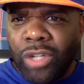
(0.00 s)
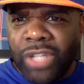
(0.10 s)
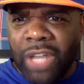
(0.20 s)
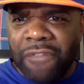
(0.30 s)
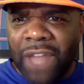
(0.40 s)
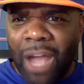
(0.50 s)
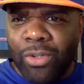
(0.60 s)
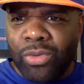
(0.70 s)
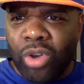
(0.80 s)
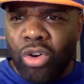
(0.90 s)
Dan
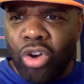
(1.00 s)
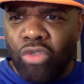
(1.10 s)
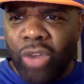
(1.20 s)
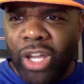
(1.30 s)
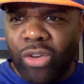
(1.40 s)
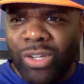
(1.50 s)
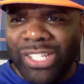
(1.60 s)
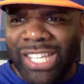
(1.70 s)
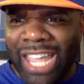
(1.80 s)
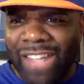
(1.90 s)
Flowers, what's going on? Randall is a
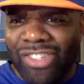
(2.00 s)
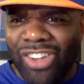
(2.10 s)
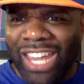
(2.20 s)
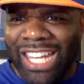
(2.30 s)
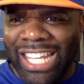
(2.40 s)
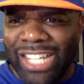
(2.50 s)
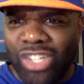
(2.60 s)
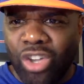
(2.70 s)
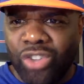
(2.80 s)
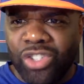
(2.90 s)
cancer and he is
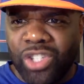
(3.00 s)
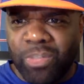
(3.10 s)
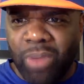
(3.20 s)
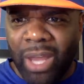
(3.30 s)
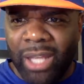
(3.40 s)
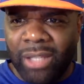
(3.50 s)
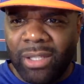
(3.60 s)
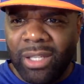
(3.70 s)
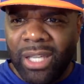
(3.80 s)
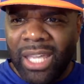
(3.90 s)
going to spread it
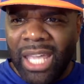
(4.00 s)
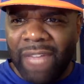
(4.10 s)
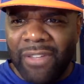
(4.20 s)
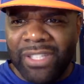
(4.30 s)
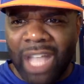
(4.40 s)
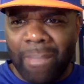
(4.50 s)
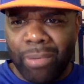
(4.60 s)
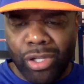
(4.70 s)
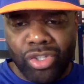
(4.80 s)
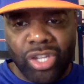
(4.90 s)
if he's not
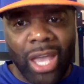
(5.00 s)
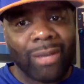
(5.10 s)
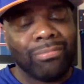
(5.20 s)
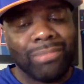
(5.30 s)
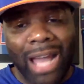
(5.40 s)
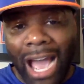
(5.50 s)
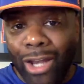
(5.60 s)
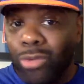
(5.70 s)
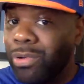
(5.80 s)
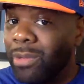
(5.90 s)
put in check. But how
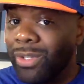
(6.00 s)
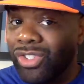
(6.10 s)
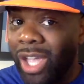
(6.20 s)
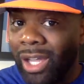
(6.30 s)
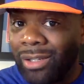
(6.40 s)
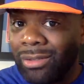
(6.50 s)
do you put him in check?